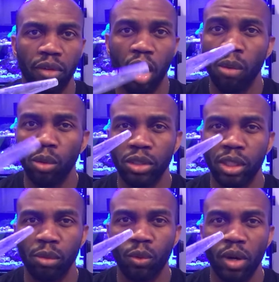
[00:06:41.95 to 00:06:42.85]
Almost a
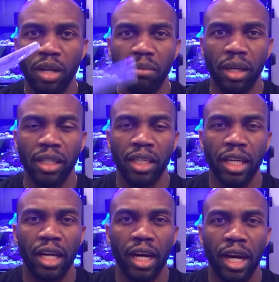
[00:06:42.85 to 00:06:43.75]
number 1, but
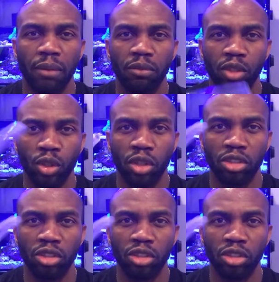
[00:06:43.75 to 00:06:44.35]
you'll